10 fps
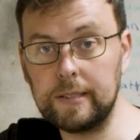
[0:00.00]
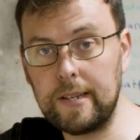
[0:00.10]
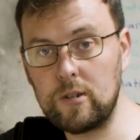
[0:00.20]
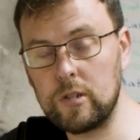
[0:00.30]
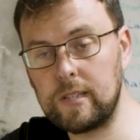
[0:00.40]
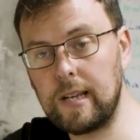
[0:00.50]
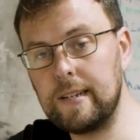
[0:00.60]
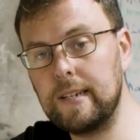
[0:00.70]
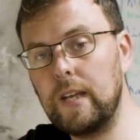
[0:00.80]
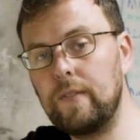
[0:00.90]
They just
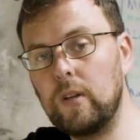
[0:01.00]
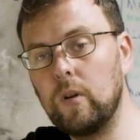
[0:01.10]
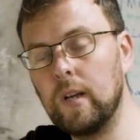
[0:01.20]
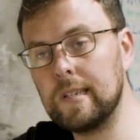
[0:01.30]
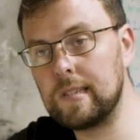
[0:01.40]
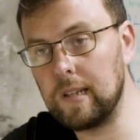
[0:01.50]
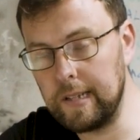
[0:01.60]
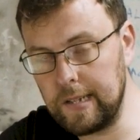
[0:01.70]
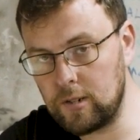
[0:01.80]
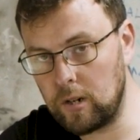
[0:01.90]
tend to give you
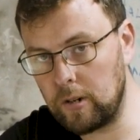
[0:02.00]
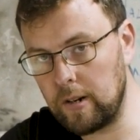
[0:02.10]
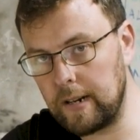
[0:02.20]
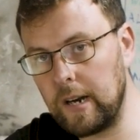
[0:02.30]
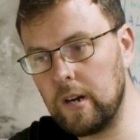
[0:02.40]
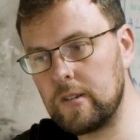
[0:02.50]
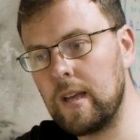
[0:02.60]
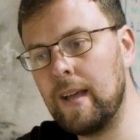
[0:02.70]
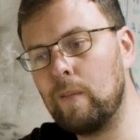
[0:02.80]
slightly stronger gears